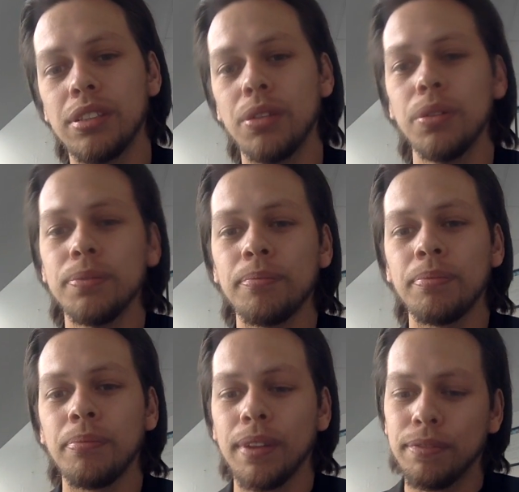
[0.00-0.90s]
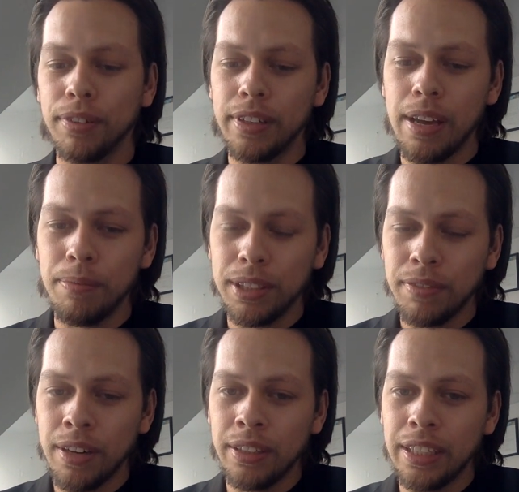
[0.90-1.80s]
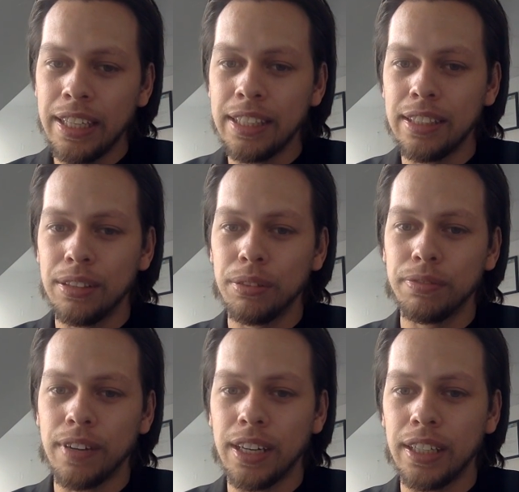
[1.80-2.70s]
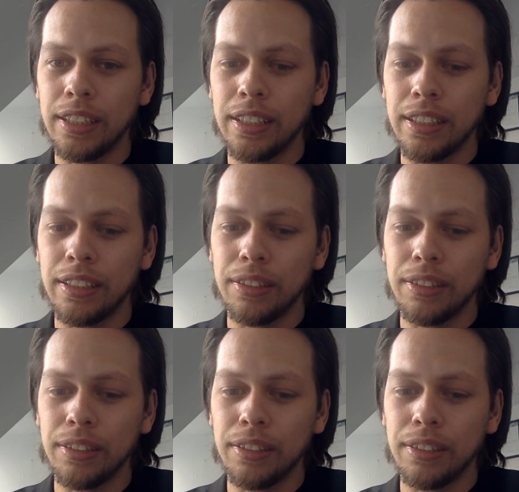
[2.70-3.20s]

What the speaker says: So for them it's very easy to find